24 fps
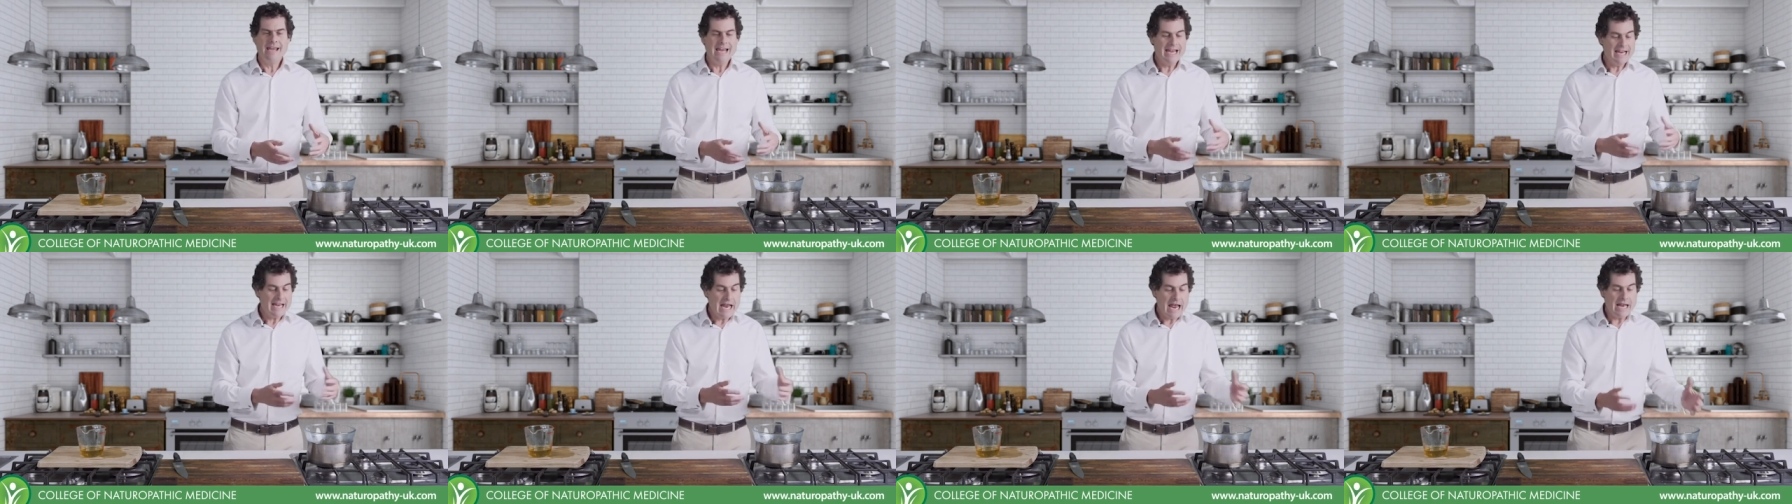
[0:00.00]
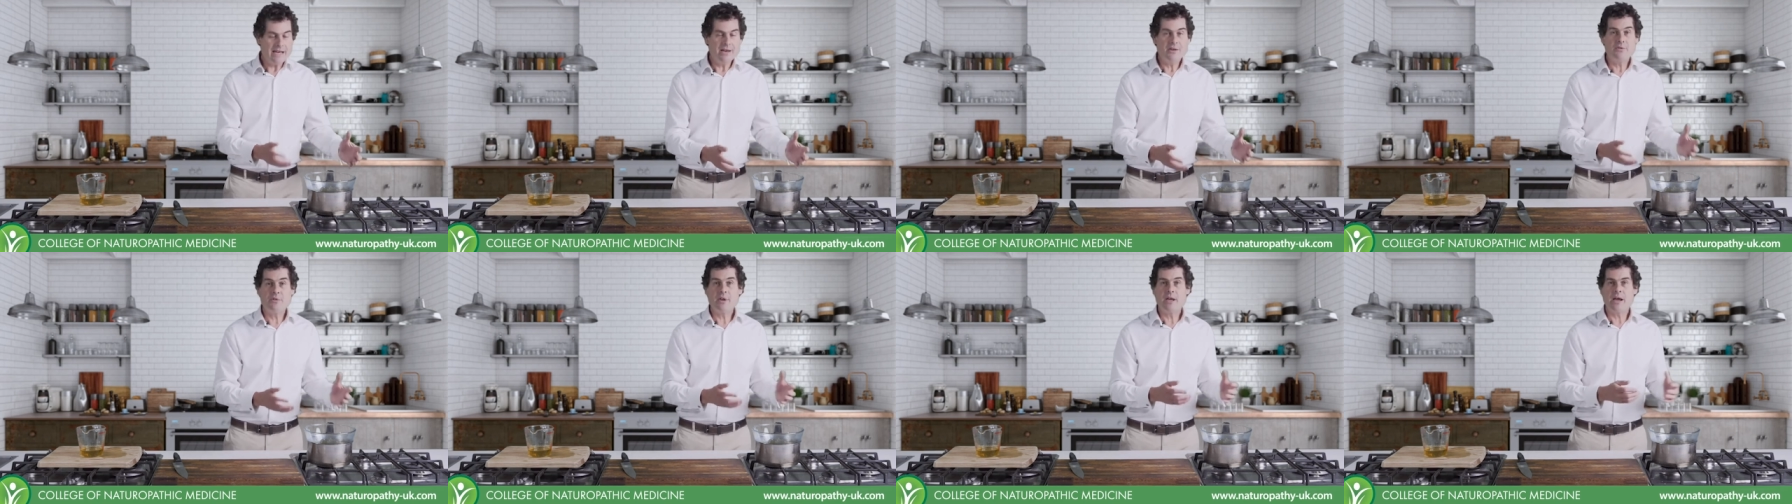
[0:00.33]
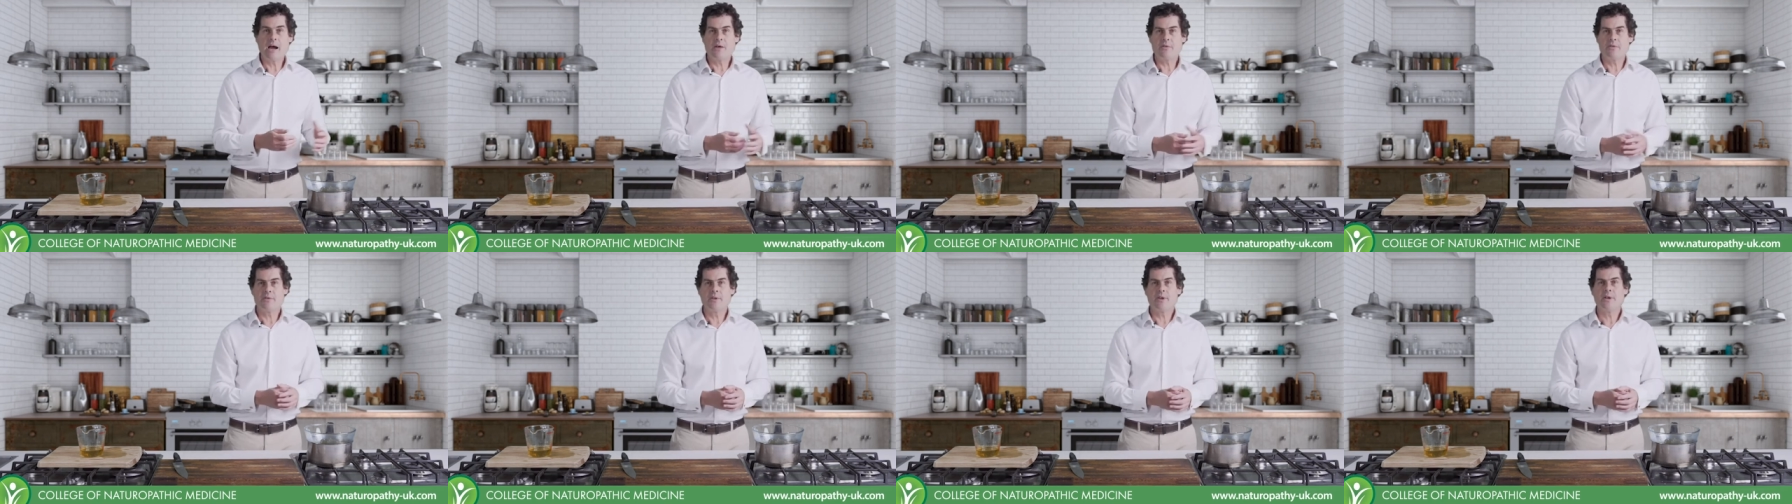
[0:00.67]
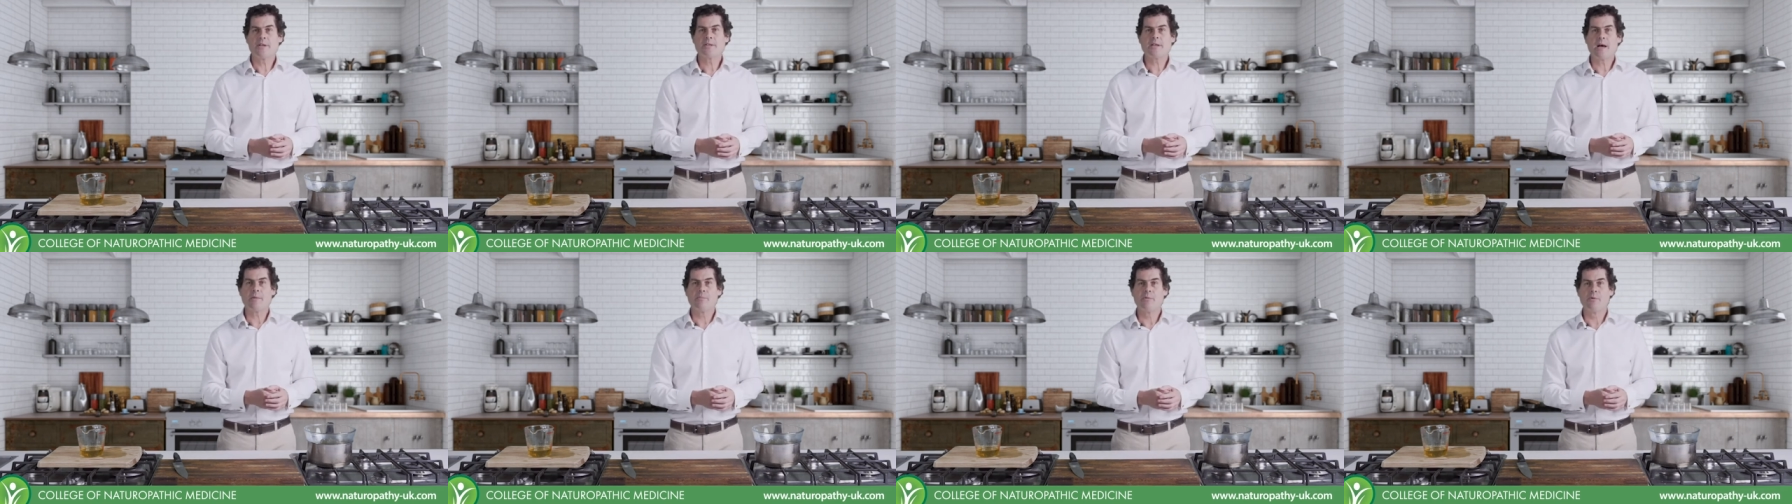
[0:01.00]
in anything other than
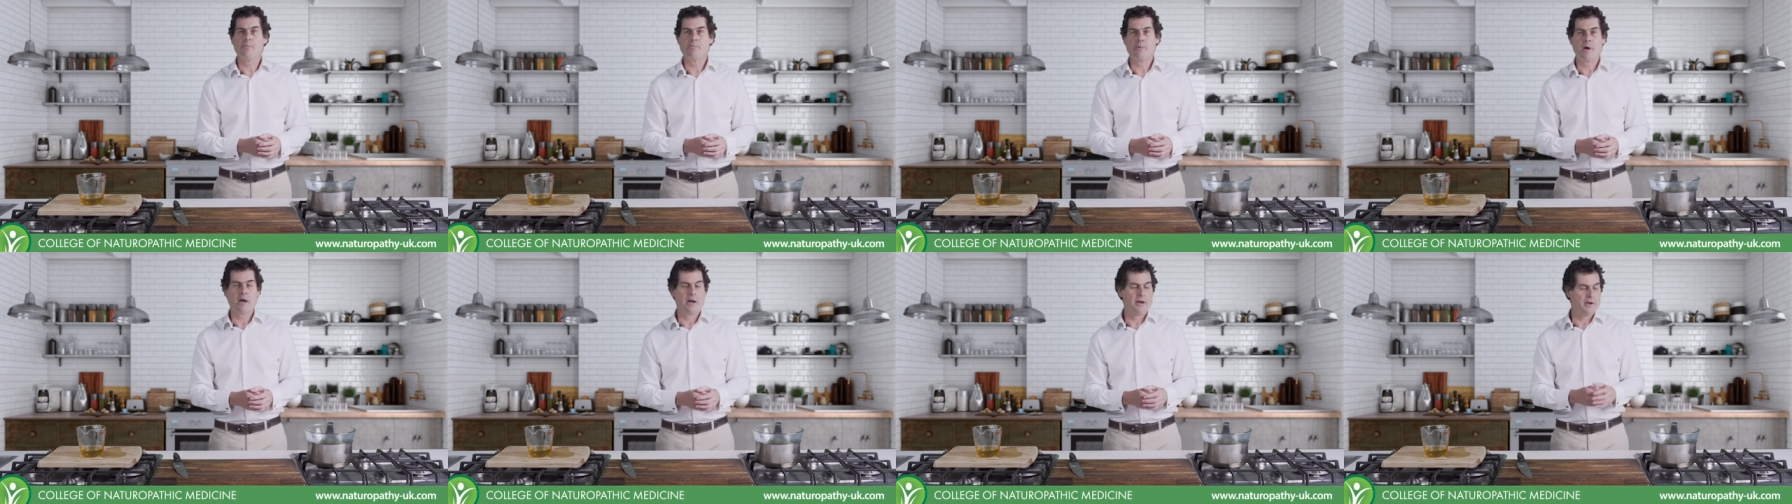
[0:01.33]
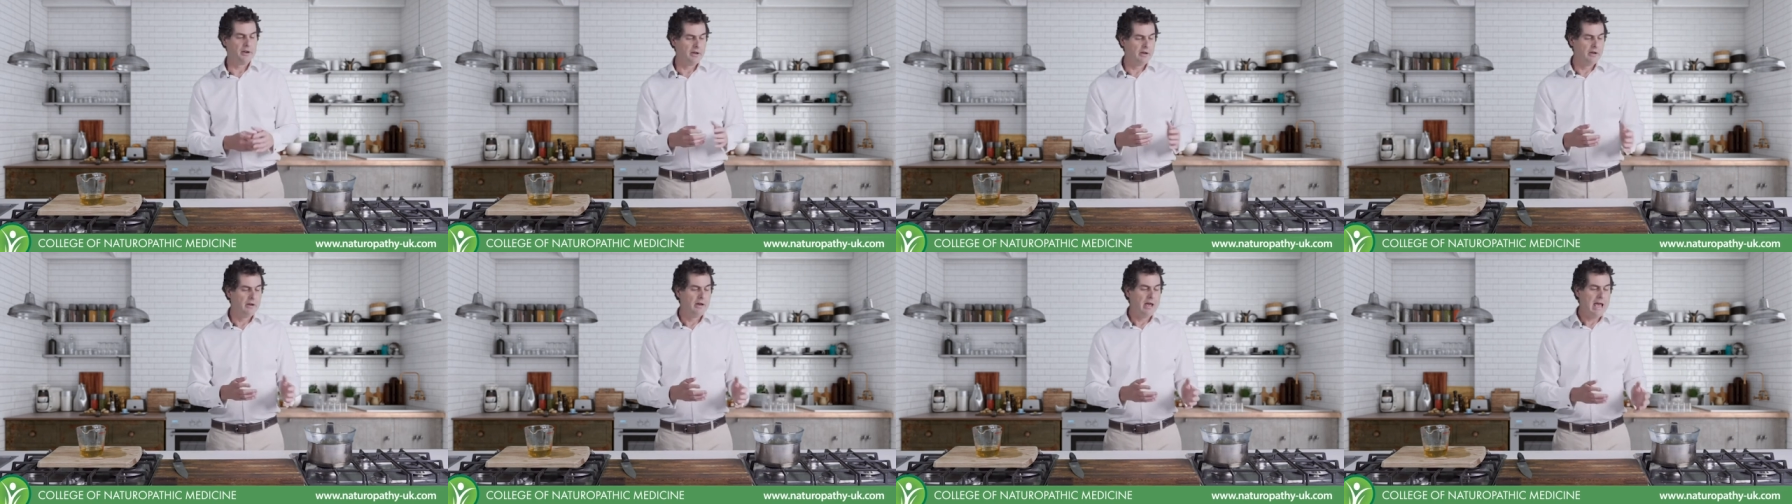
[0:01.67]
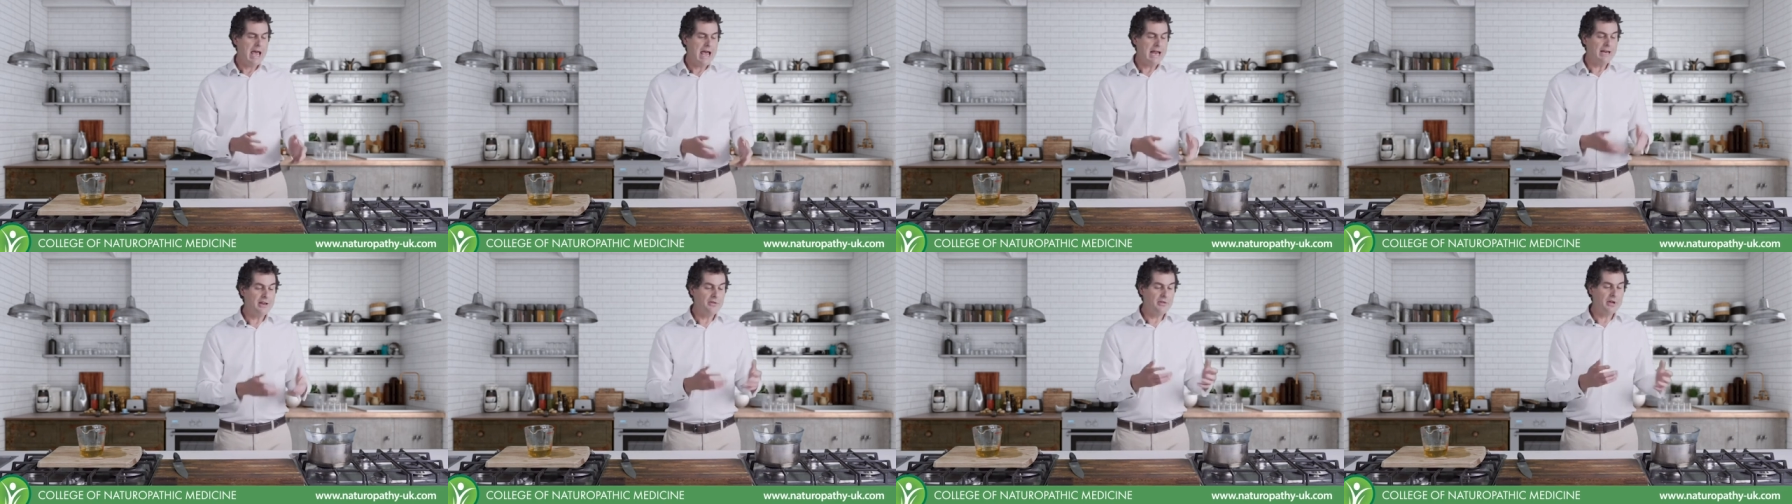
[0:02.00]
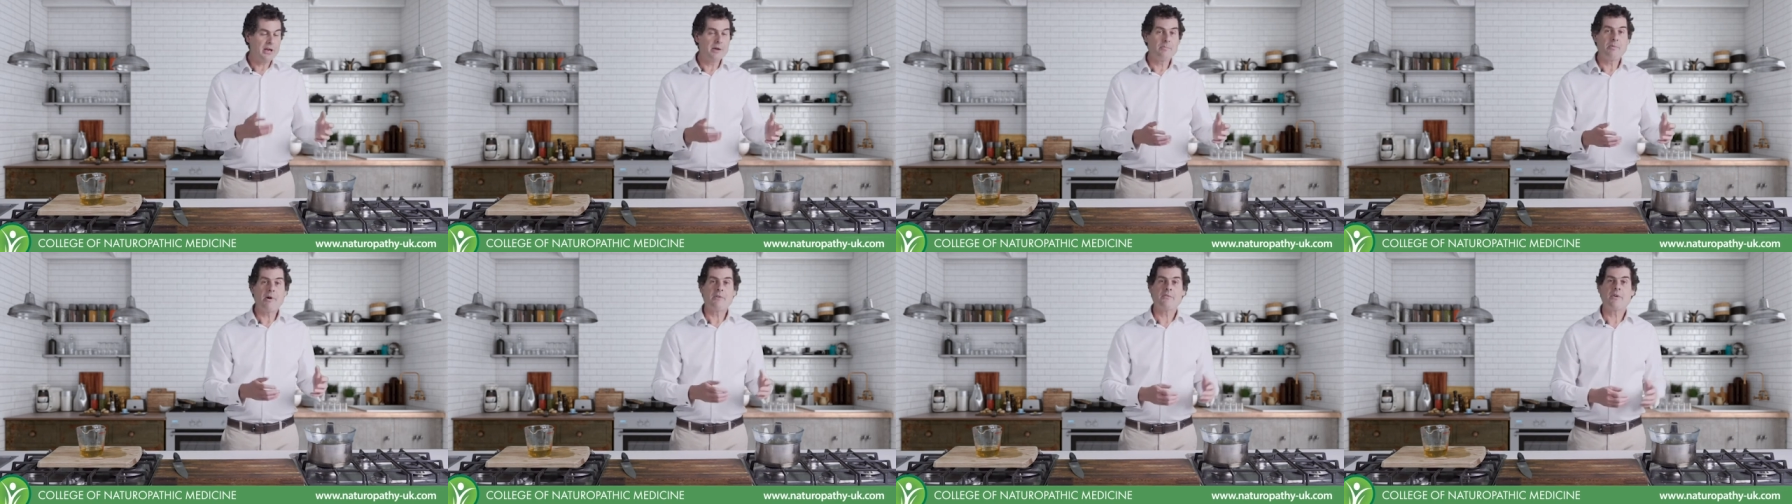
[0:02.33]
a double burner.
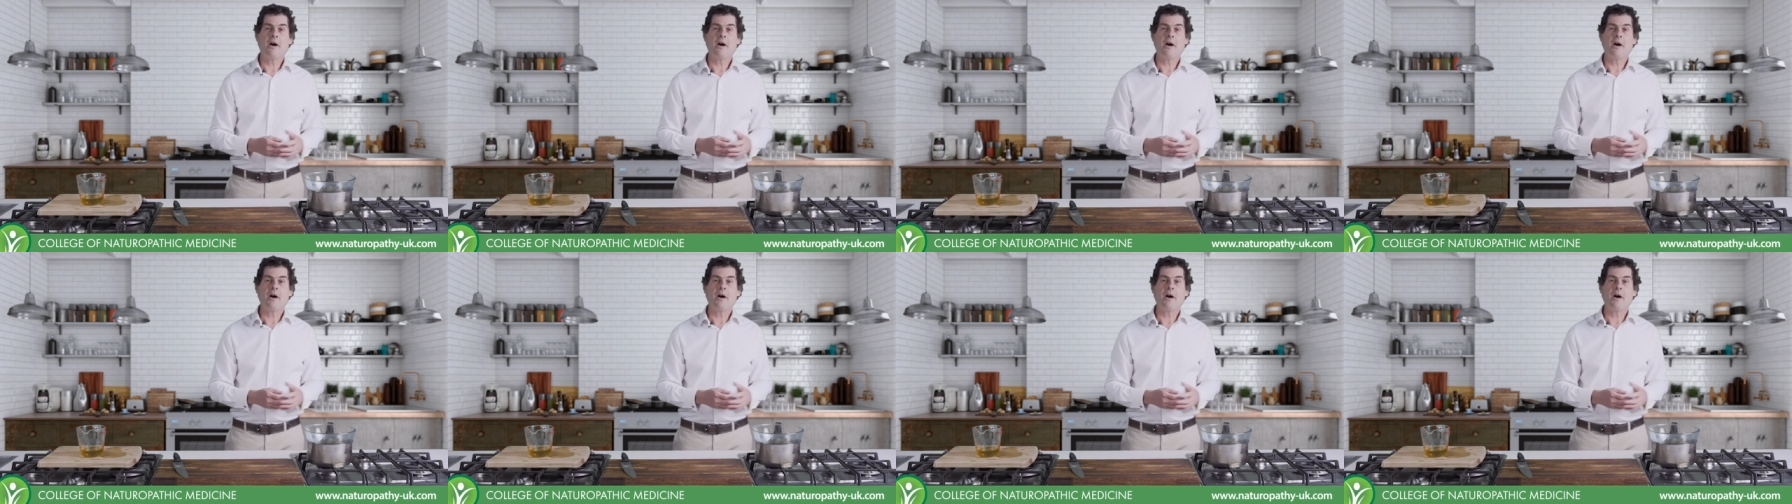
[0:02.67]
Anything above